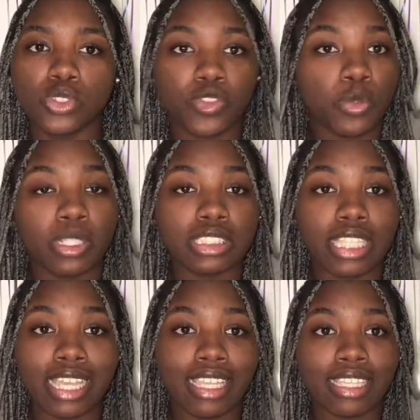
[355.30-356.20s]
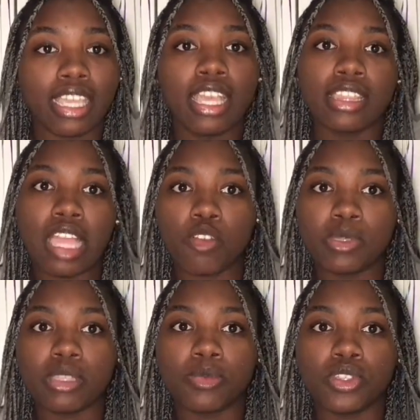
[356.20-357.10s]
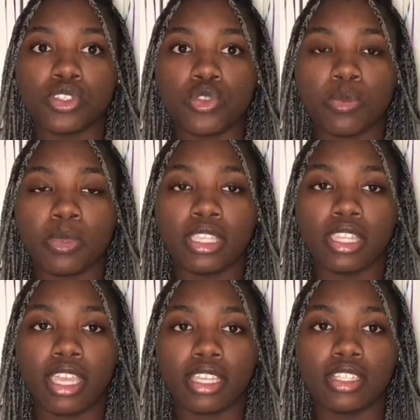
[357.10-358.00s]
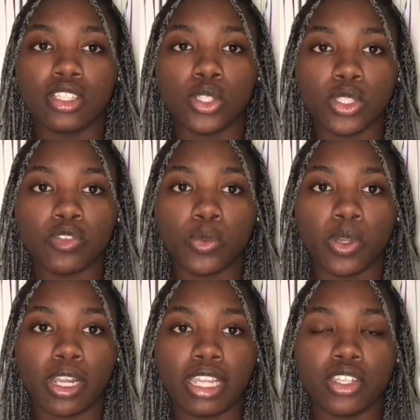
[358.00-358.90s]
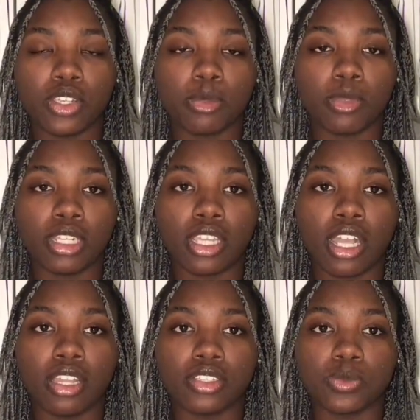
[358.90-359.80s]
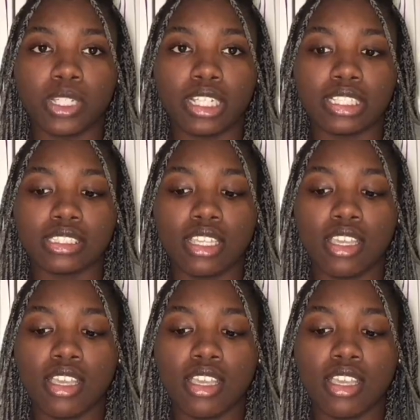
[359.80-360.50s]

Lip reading: if you were into that, like that would be something that you would be like looking for in your community college. Whereas